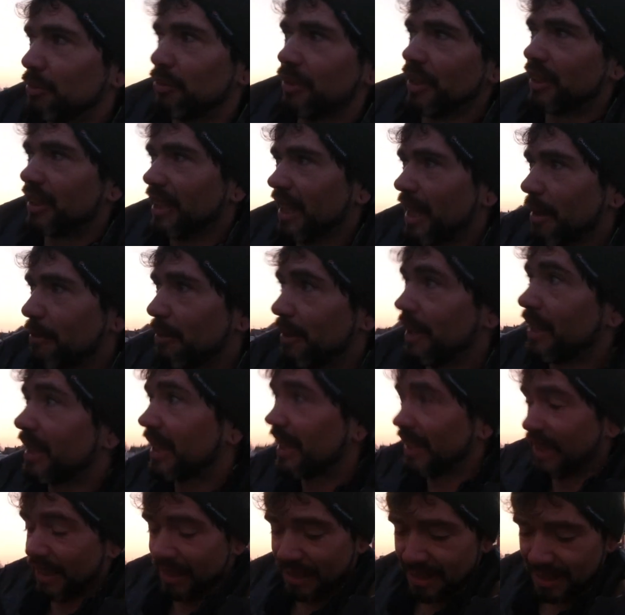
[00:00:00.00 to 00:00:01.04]
pretty
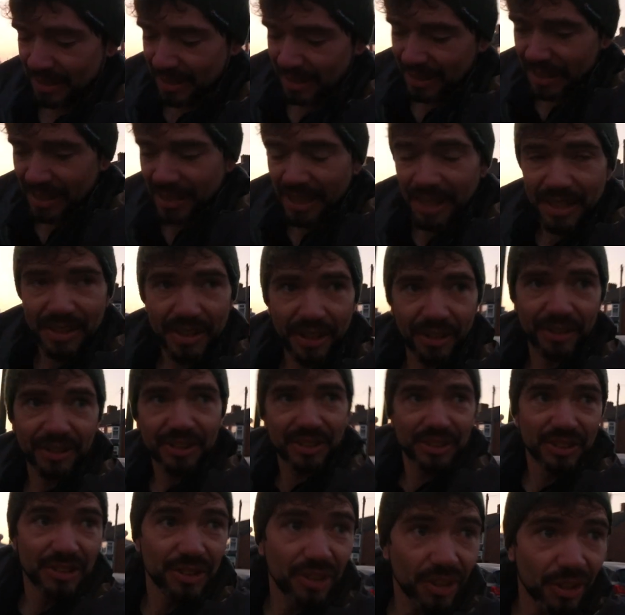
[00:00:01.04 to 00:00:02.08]
epic. There
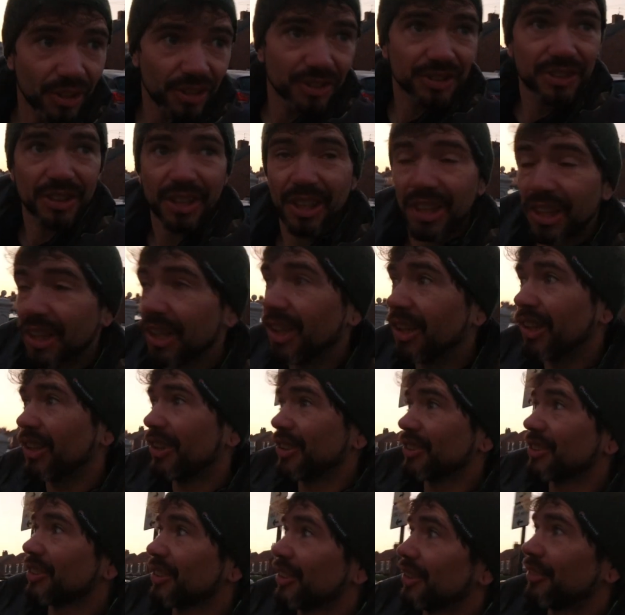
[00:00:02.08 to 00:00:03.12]
is not a
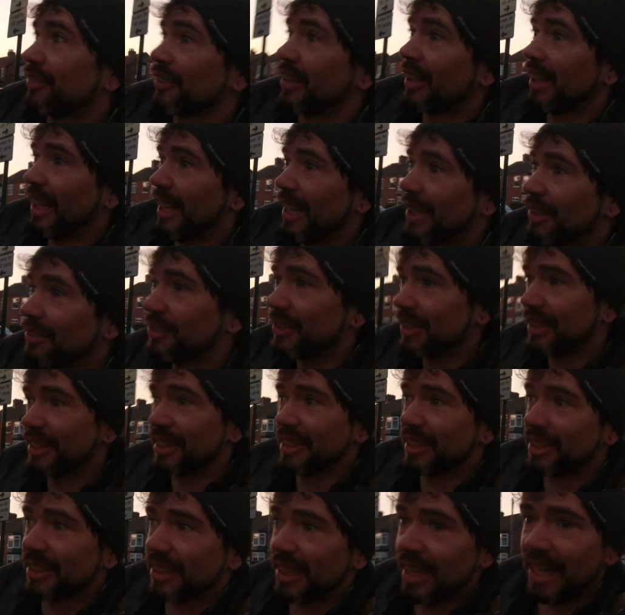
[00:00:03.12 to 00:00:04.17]
lot of clouds in
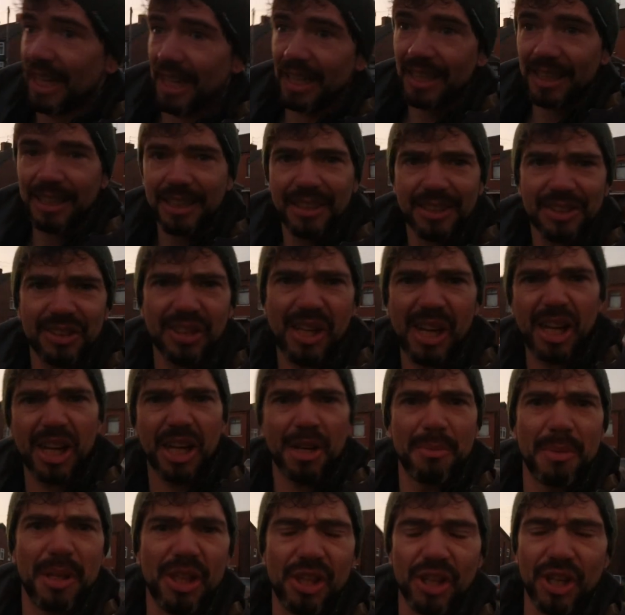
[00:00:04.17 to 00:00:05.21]
the sky, so I'm
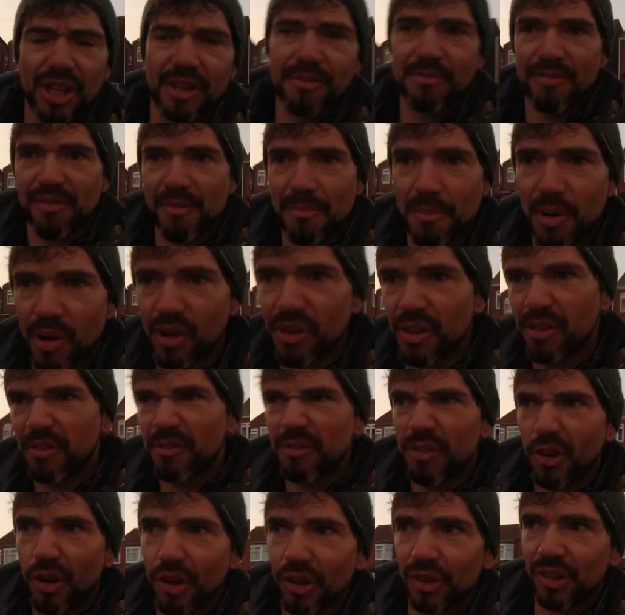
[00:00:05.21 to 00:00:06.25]
going to be looking for more of the
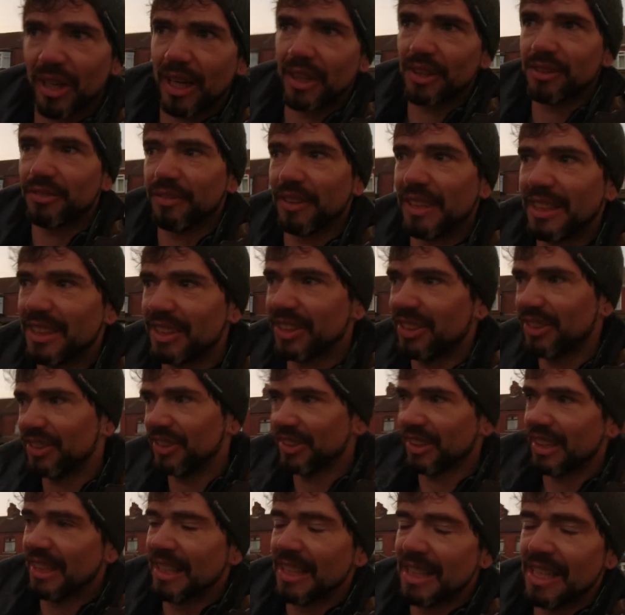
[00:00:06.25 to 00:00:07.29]
foreground
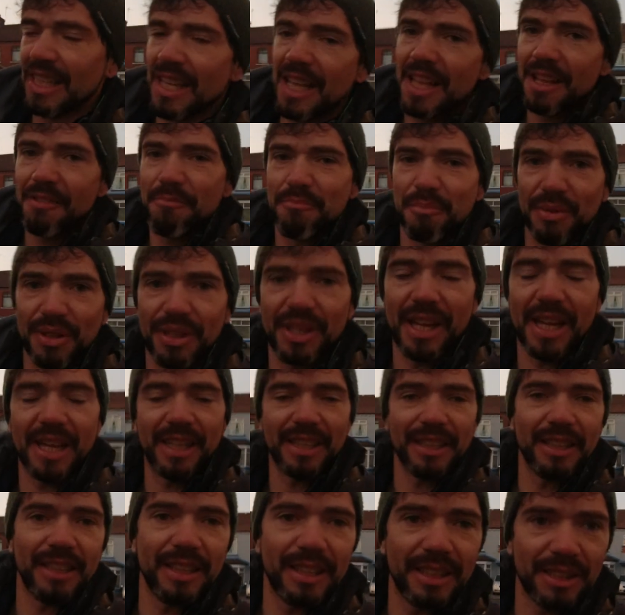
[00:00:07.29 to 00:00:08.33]
features, but
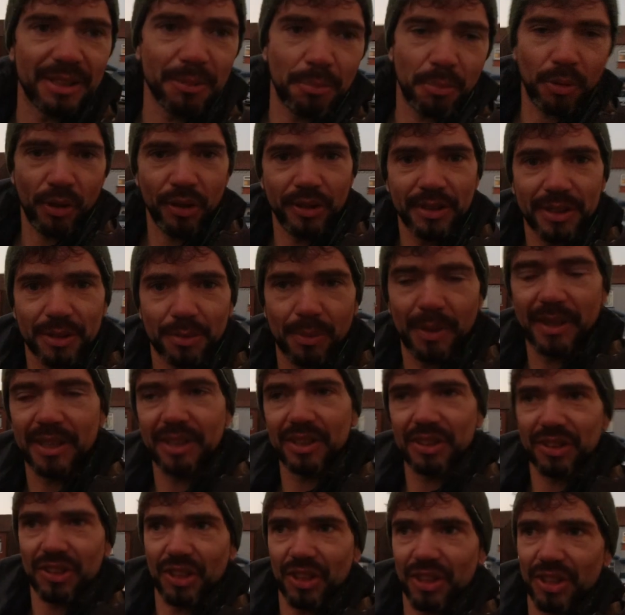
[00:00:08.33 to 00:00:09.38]
then there's a point where
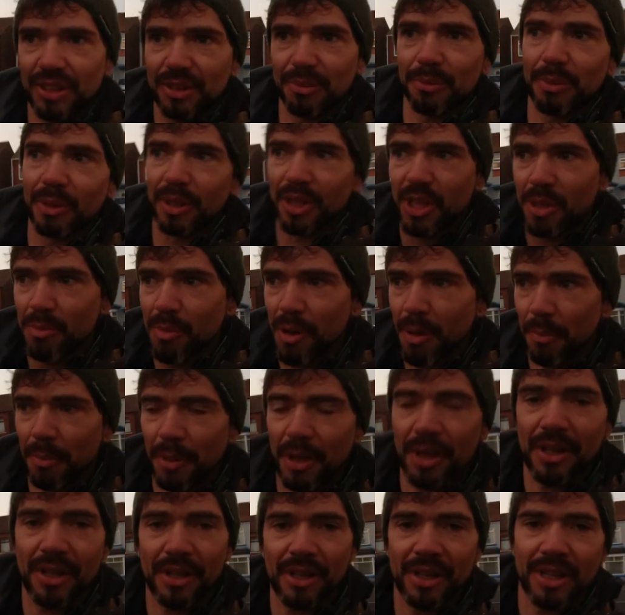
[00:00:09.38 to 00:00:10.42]
the sun will come
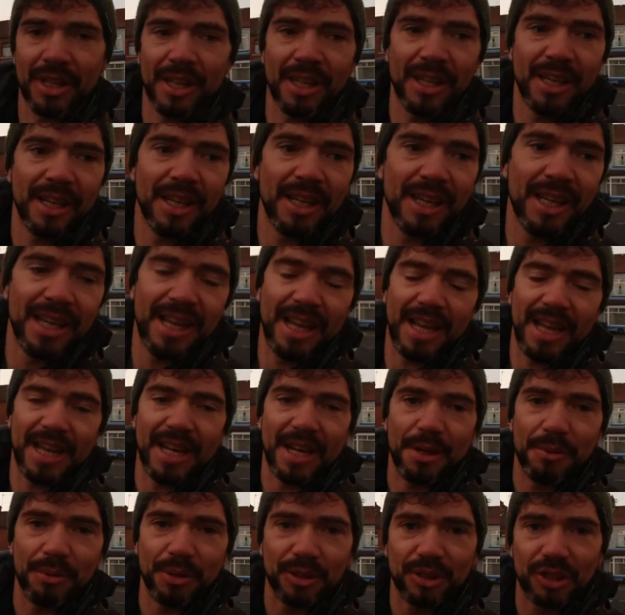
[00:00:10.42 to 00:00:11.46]
up
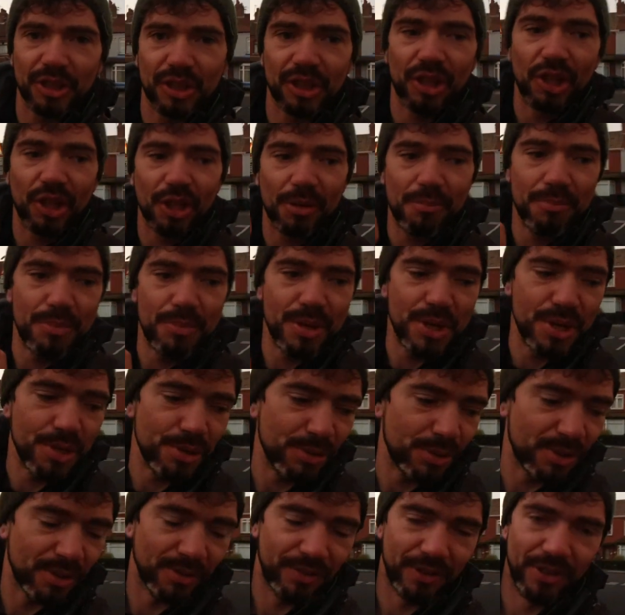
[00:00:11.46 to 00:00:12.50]
and it will just look
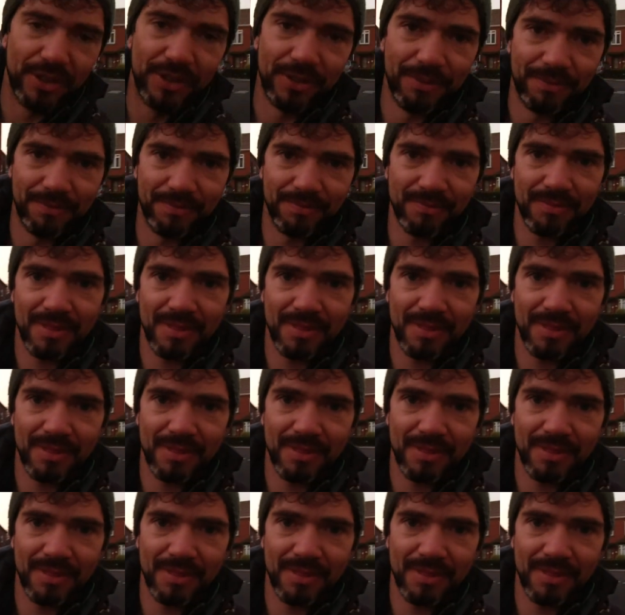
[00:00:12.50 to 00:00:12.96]
beautiful.